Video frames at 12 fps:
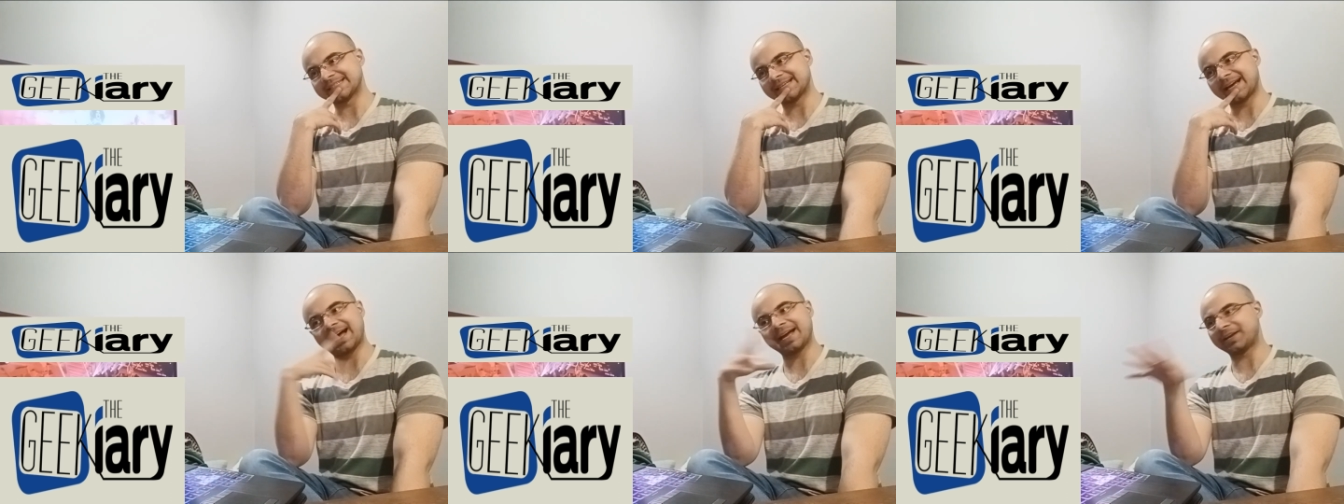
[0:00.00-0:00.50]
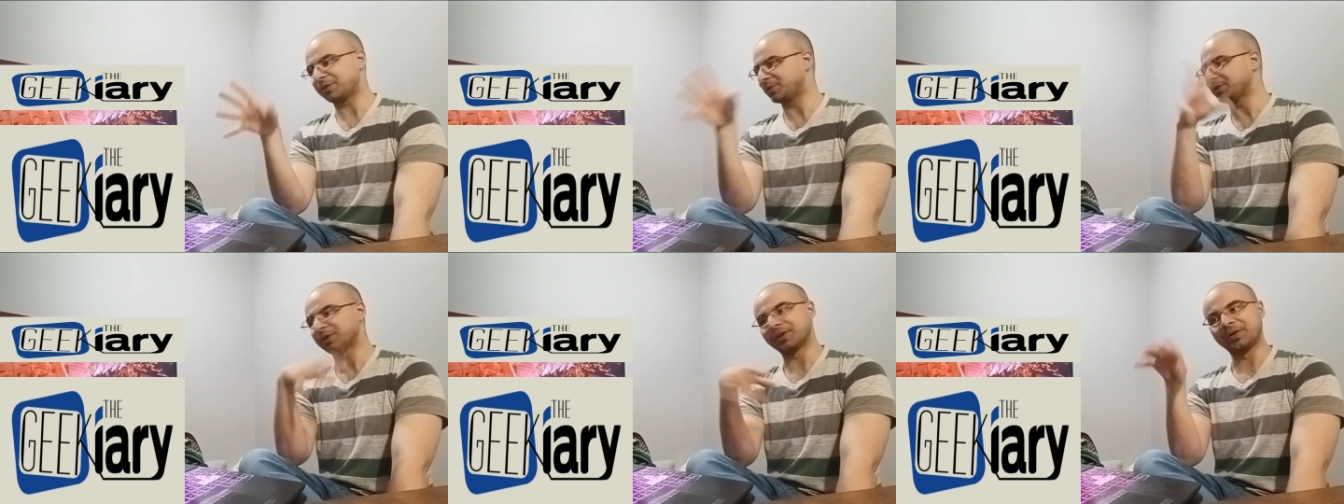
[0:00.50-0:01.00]
I
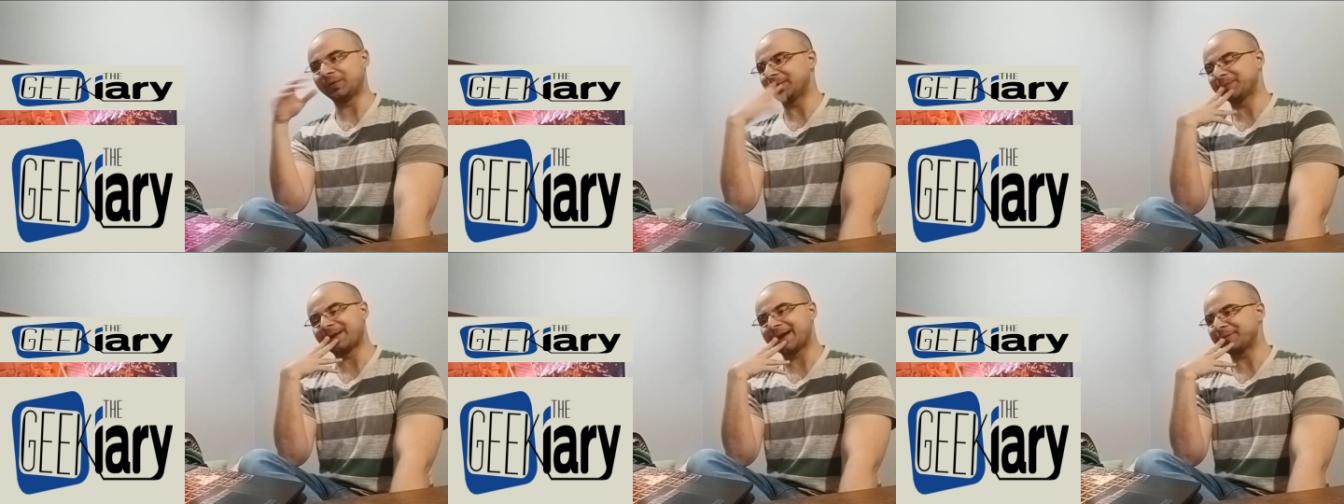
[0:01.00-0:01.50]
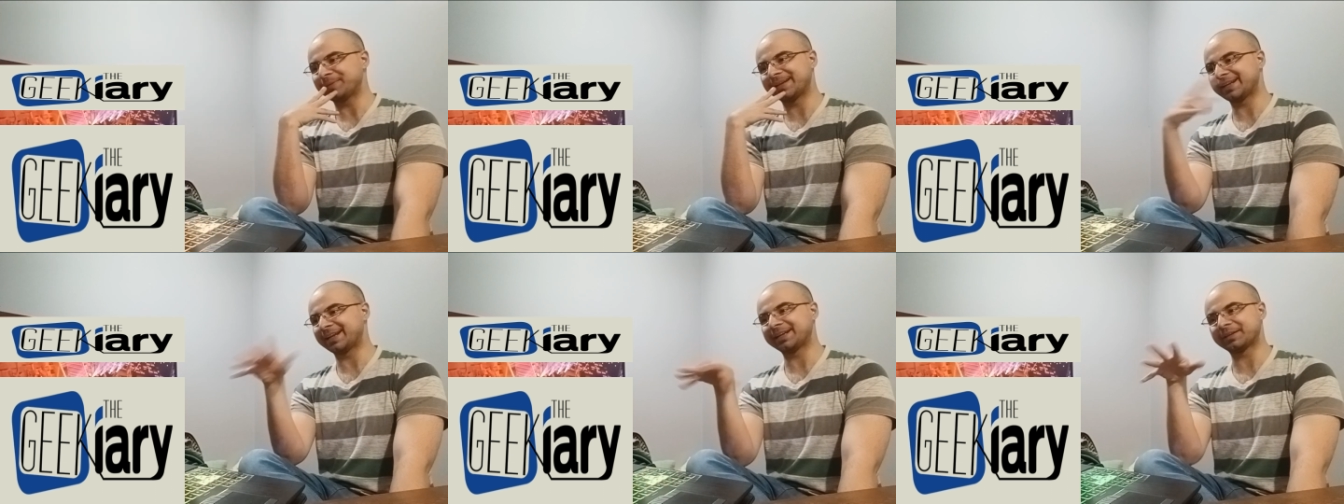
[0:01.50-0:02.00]
don't know. In my
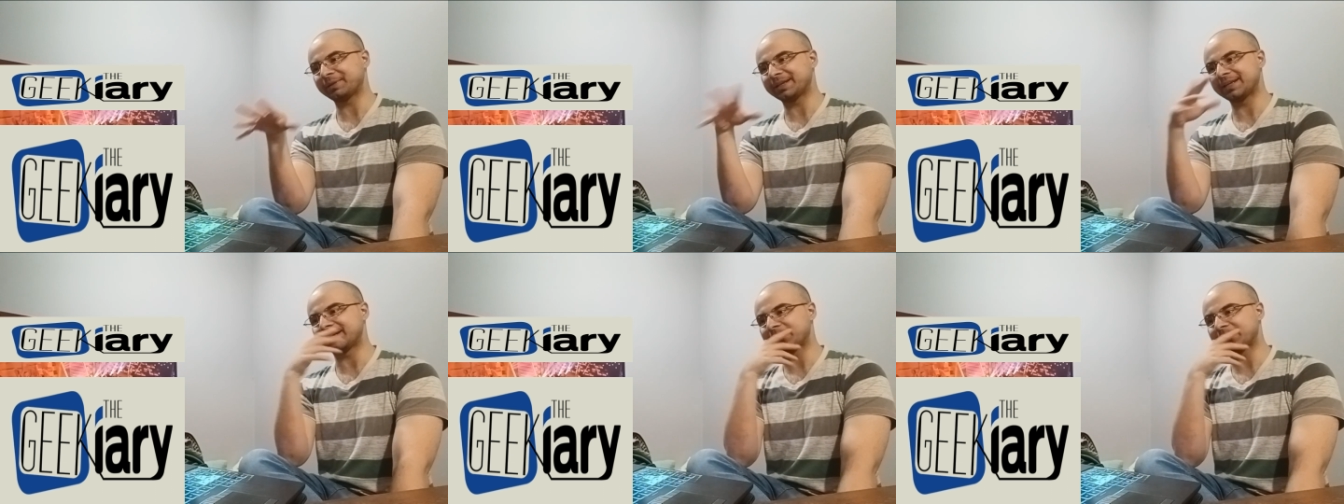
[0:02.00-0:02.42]
opinion, I think Petita